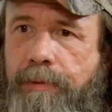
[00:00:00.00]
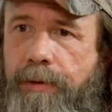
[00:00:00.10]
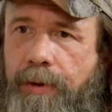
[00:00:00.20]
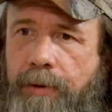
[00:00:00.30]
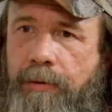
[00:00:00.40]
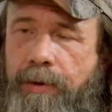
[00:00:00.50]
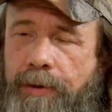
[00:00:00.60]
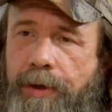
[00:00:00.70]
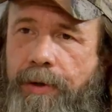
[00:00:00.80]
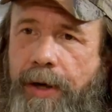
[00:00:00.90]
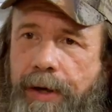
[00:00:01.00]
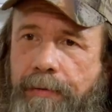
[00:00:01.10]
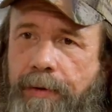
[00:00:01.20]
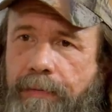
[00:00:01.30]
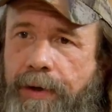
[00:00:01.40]
usually do
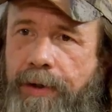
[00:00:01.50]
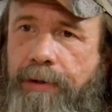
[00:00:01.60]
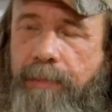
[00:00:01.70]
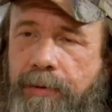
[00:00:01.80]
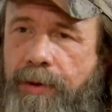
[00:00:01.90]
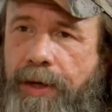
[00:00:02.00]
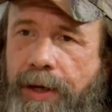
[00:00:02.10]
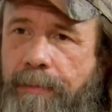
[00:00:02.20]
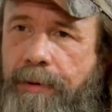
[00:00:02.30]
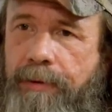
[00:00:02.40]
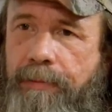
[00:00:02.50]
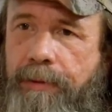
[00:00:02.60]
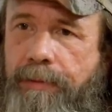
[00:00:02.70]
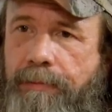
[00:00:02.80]
after I finish my sandwich, but...